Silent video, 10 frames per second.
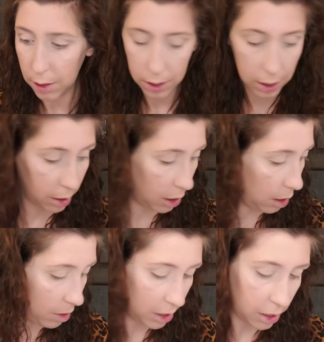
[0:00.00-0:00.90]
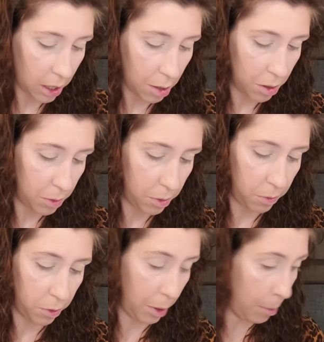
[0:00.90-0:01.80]
obviously,
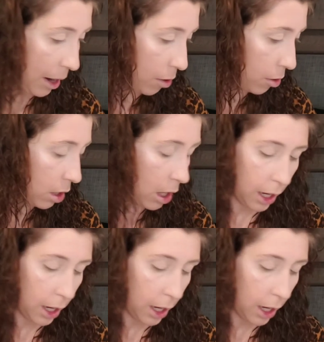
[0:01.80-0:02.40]
before my powder.